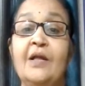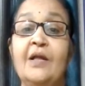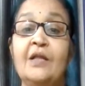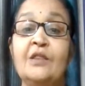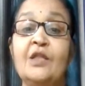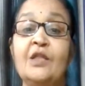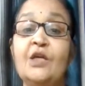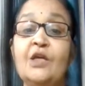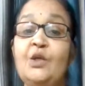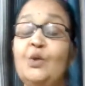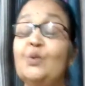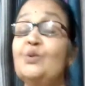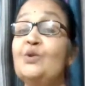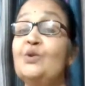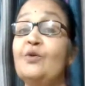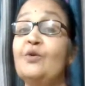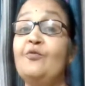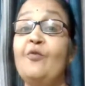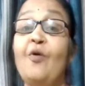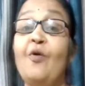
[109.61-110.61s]
The use
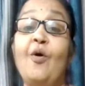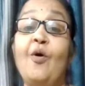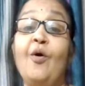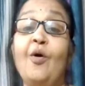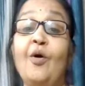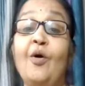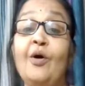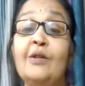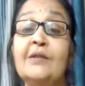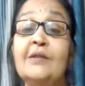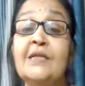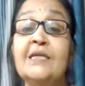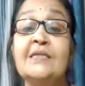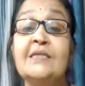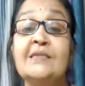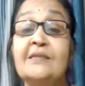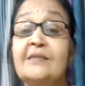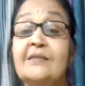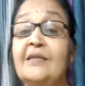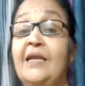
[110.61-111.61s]
of all
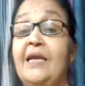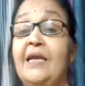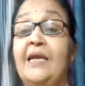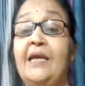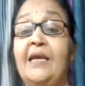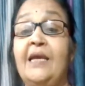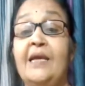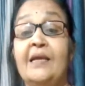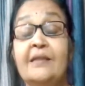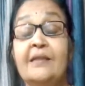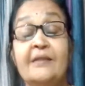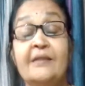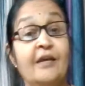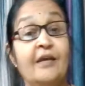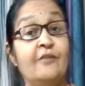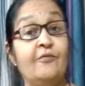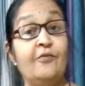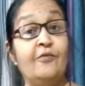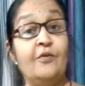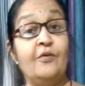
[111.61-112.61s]
these three,
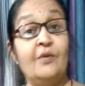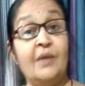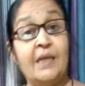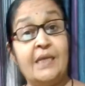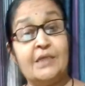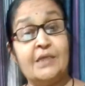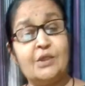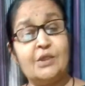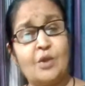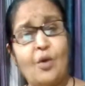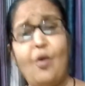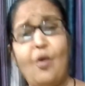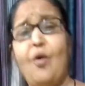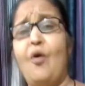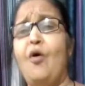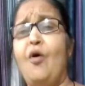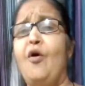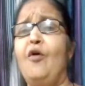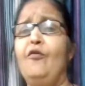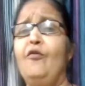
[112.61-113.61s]
therefore, is
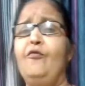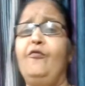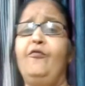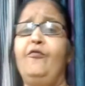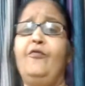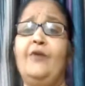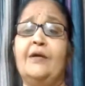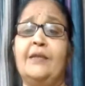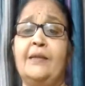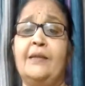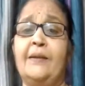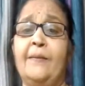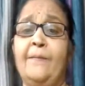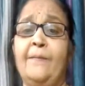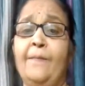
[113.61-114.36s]
often